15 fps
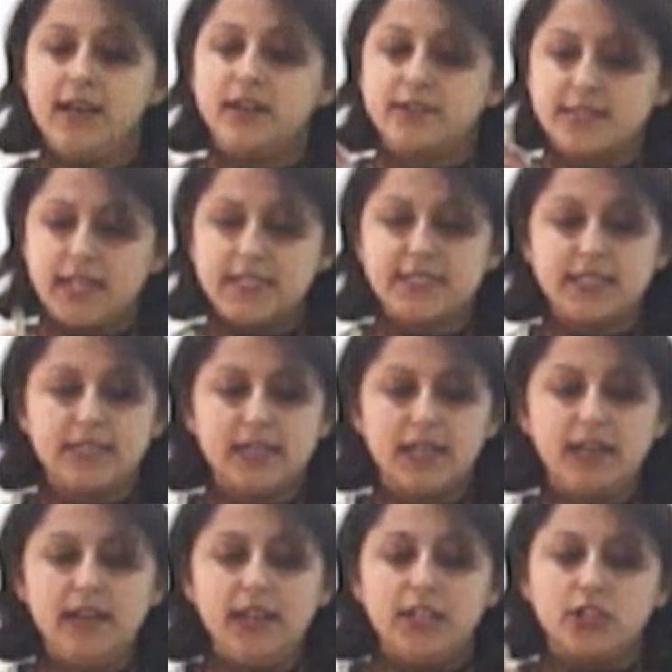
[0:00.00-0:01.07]

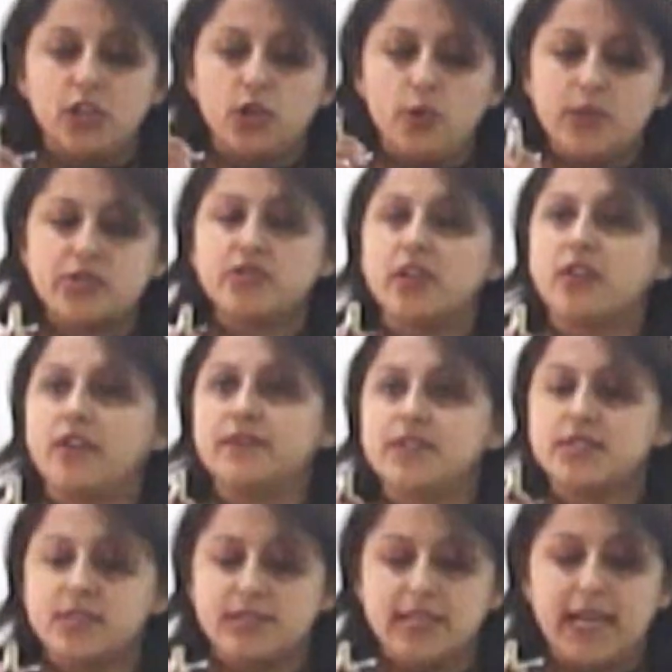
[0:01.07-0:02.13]
Resultantly, the lowest rung of
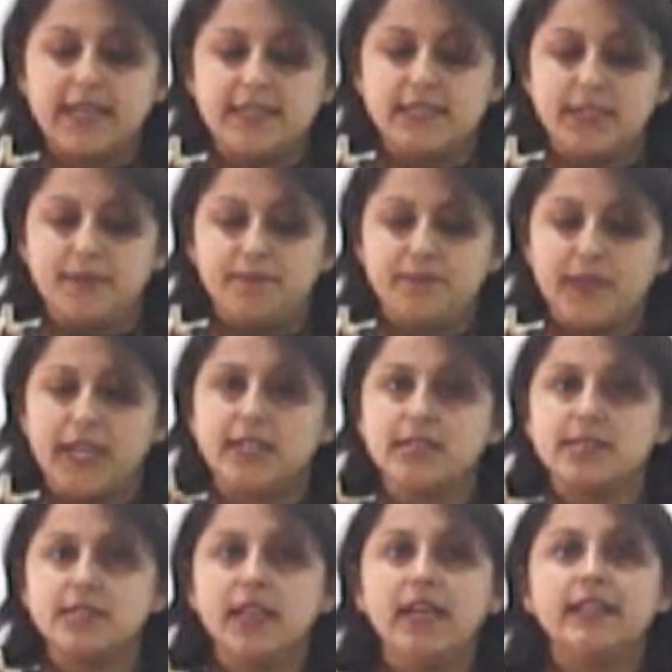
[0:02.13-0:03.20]
the society, that
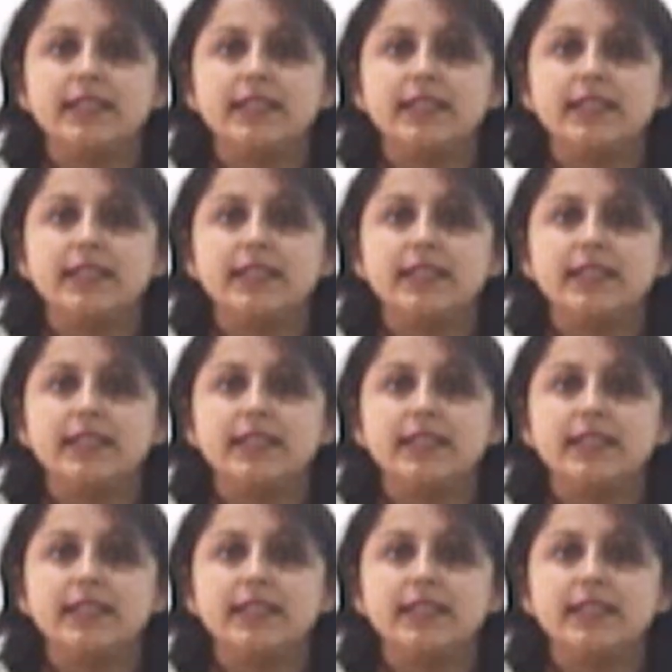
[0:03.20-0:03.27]
is,